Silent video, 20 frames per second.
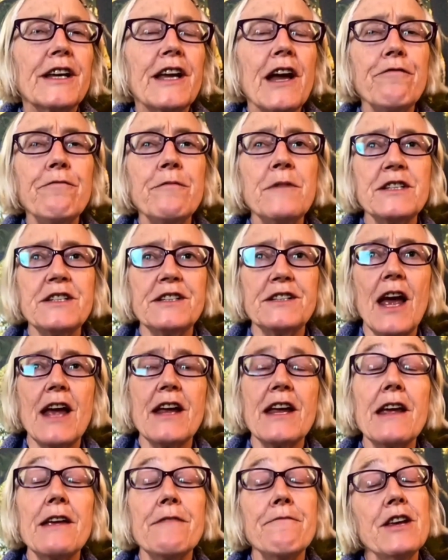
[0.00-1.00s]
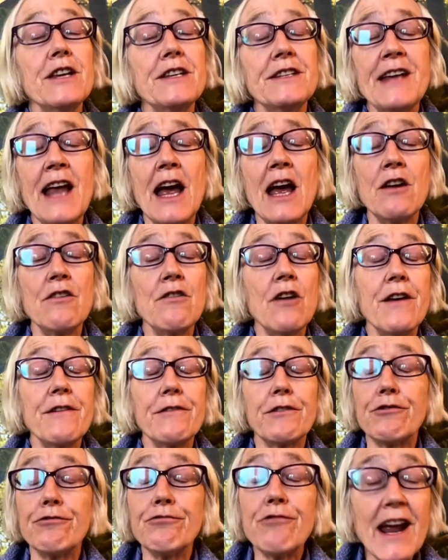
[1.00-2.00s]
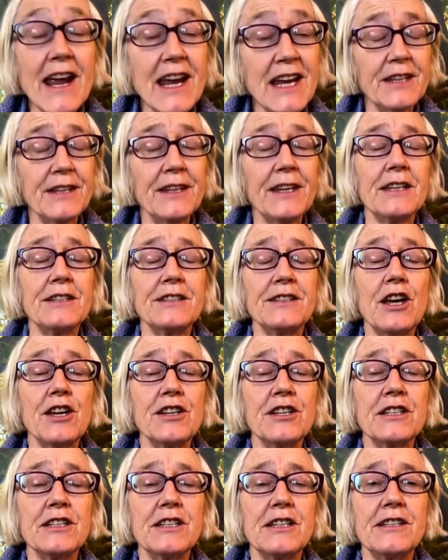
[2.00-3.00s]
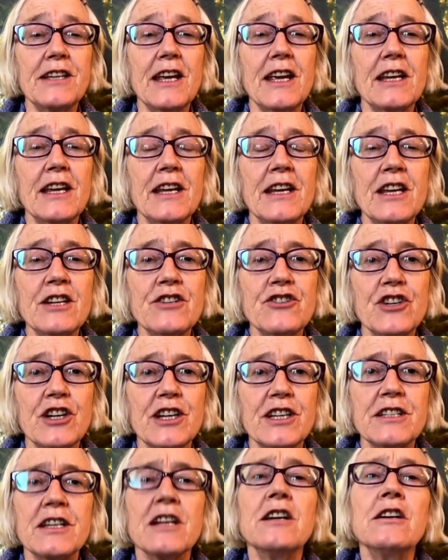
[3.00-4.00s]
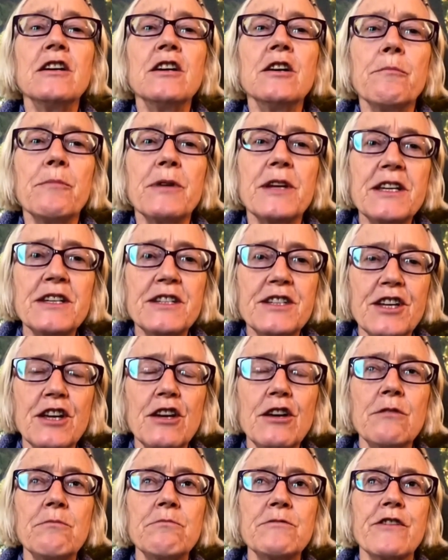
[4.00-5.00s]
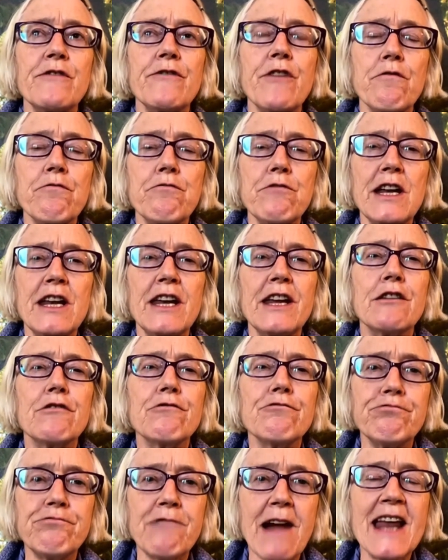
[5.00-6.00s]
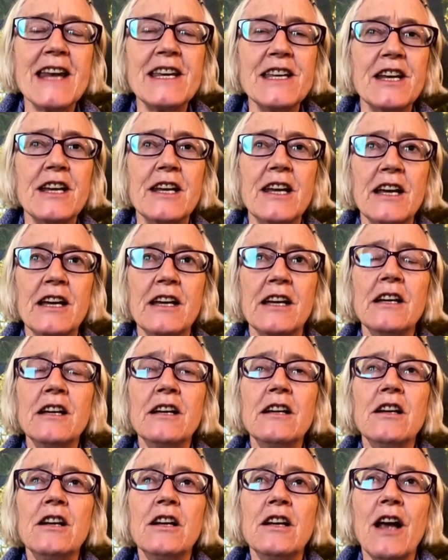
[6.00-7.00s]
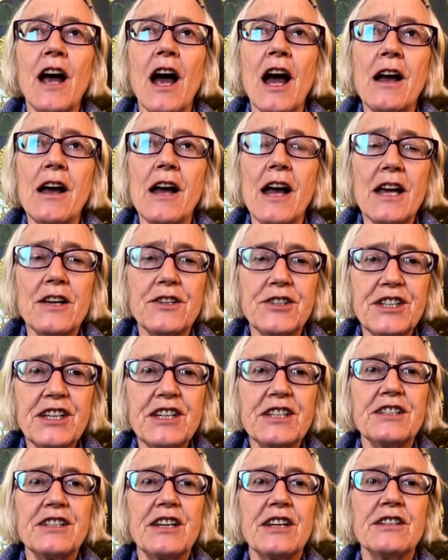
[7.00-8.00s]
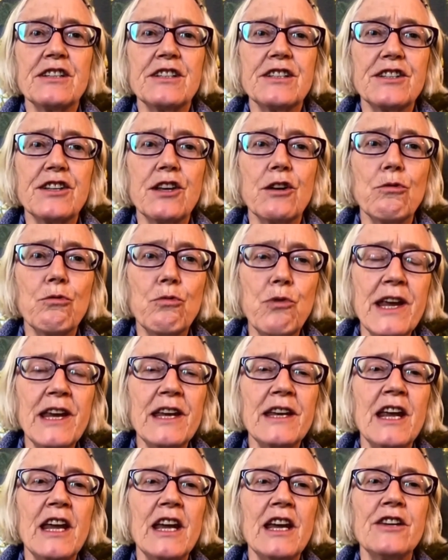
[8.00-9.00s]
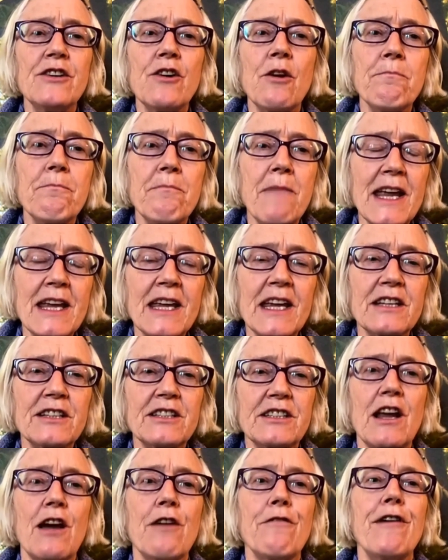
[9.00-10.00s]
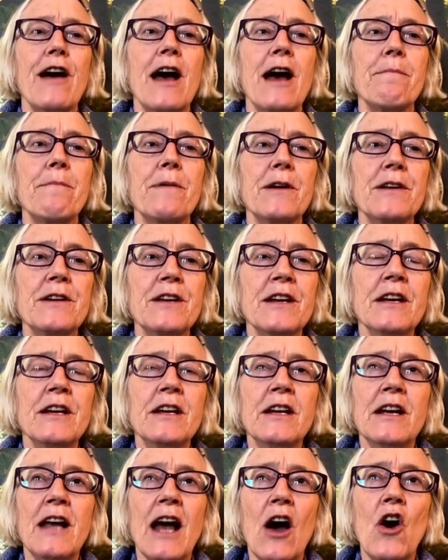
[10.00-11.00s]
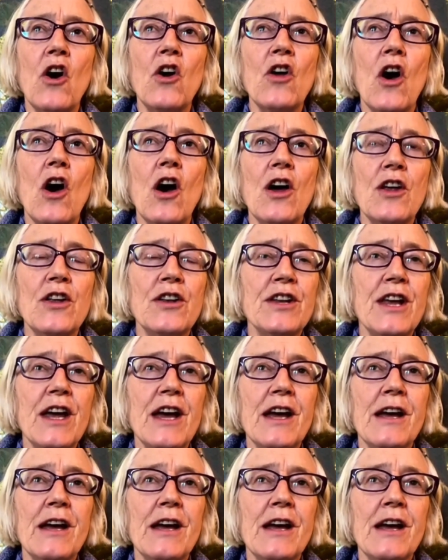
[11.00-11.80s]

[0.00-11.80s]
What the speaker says: government is now great. They're starting to take an interest. But in terms of the really granular assistance that we need on making stuff happen, on